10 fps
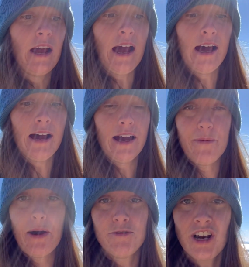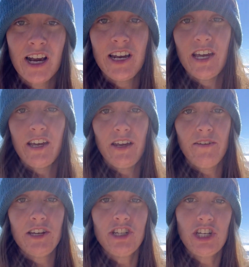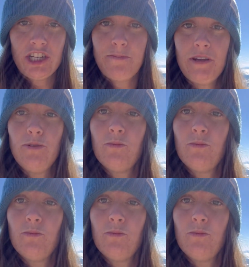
I'm trying to just spend